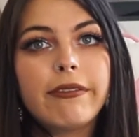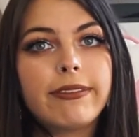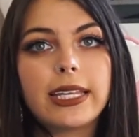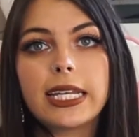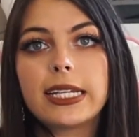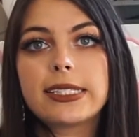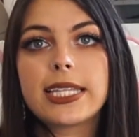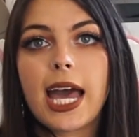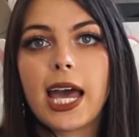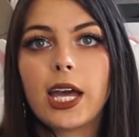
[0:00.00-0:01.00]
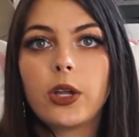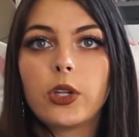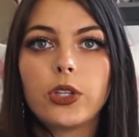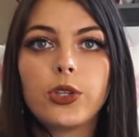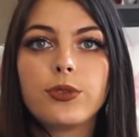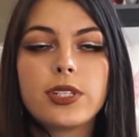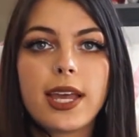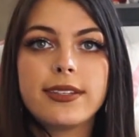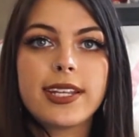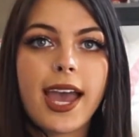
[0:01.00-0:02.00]
Feelings that you
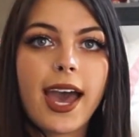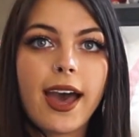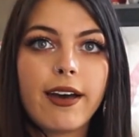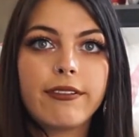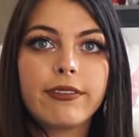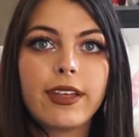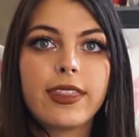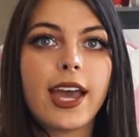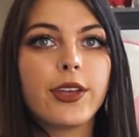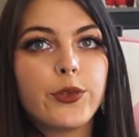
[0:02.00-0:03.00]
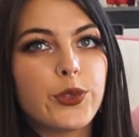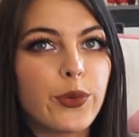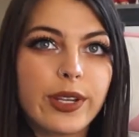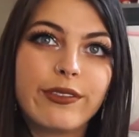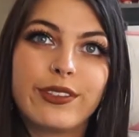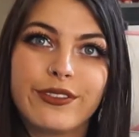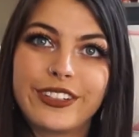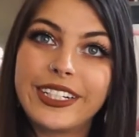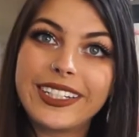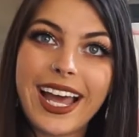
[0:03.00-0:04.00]
tend to have that you don't even
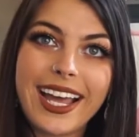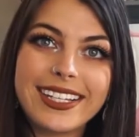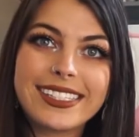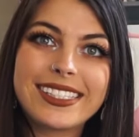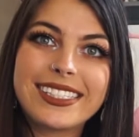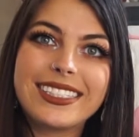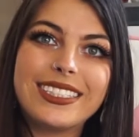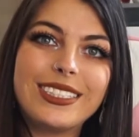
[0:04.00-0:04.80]
realize